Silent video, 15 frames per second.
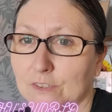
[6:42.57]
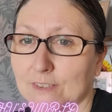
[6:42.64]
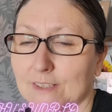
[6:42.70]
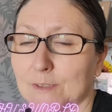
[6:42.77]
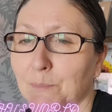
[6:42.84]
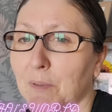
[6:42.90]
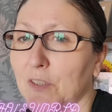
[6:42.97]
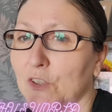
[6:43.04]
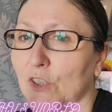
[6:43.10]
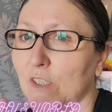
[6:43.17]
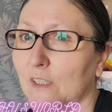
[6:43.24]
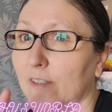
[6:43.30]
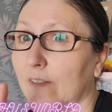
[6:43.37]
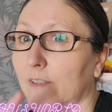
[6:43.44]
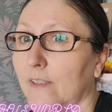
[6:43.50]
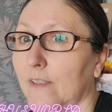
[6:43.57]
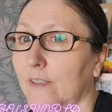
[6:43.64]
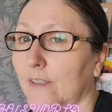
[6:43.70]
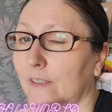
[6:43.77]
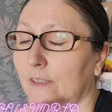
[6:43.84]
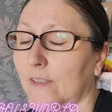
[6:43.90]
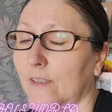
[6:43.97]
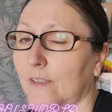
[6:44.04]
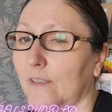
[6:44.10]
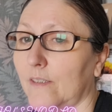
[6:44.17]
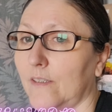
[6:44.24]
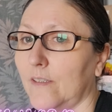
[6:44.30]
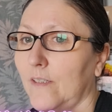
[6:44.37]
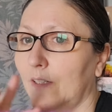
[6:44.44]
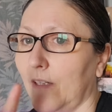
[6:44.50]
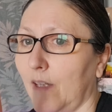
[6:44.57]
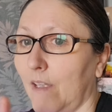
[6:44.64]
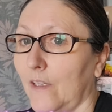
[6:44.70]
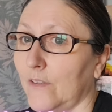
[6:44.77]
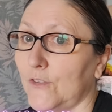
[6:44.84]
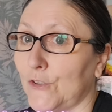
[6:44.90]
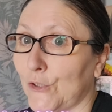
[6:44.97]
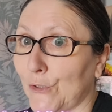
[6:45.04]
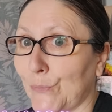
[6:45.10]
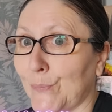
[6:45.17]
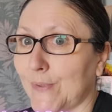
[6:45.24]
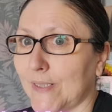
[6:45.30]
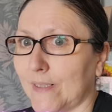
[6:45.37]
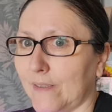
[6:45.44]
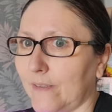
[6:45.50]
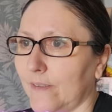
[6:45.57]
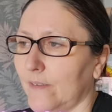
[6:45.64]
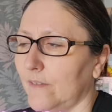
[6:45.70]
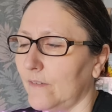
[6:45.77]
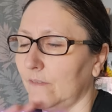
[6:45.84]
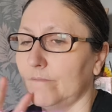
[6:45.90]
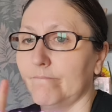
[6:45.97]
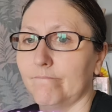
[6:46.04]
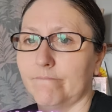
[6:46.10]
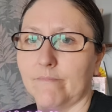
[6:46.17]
especially the tube tying.